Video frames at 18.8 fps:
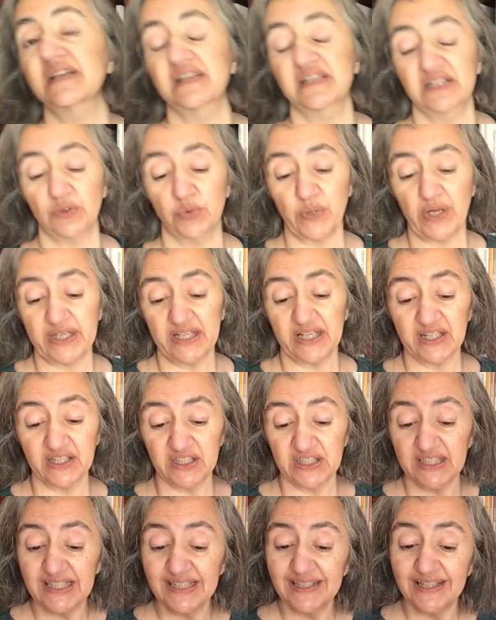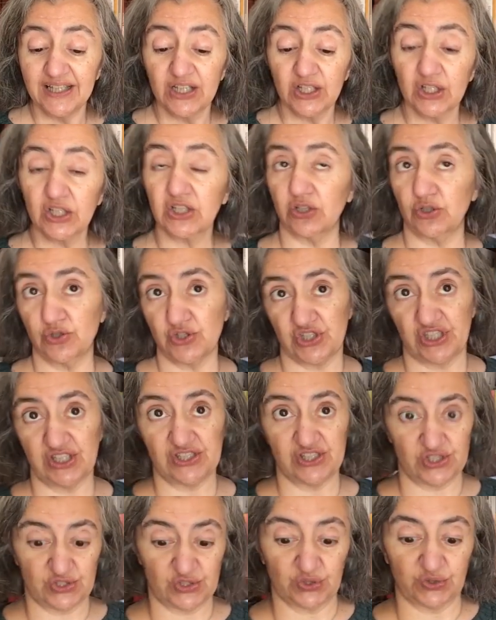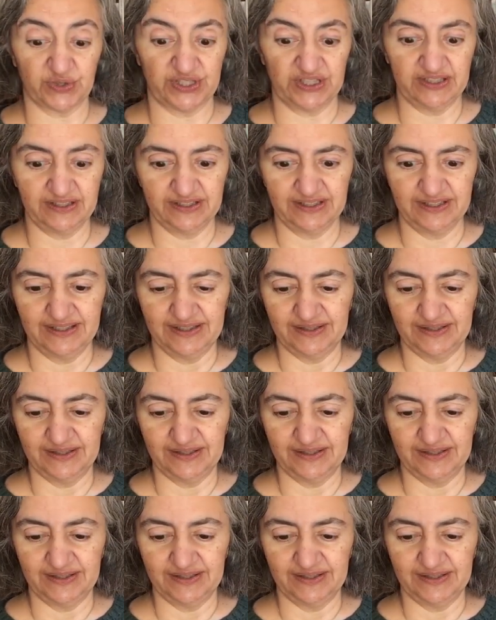in a way, her crochet story,